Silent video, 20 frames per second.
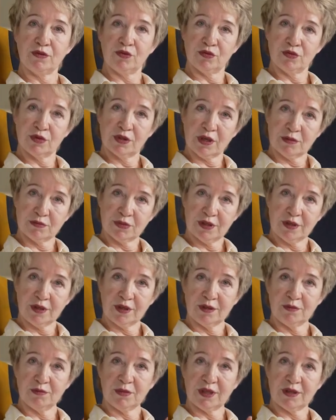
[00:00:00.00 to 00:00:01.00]
do something
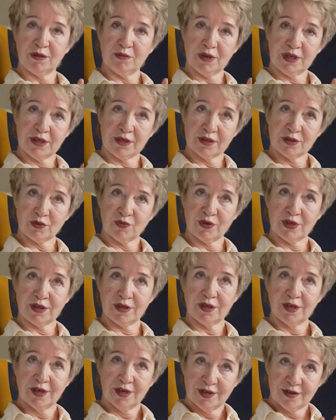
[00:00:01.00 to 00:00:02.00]
in mathematics very,
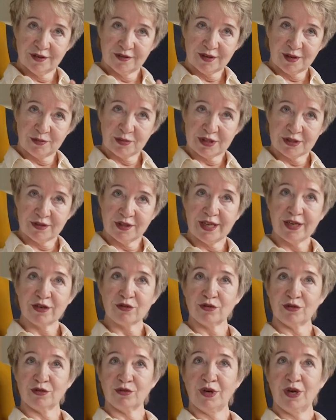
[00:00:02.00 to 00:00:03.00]
I mean,
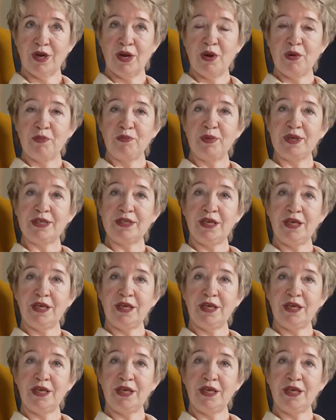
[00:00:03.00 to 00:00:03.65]
narrow but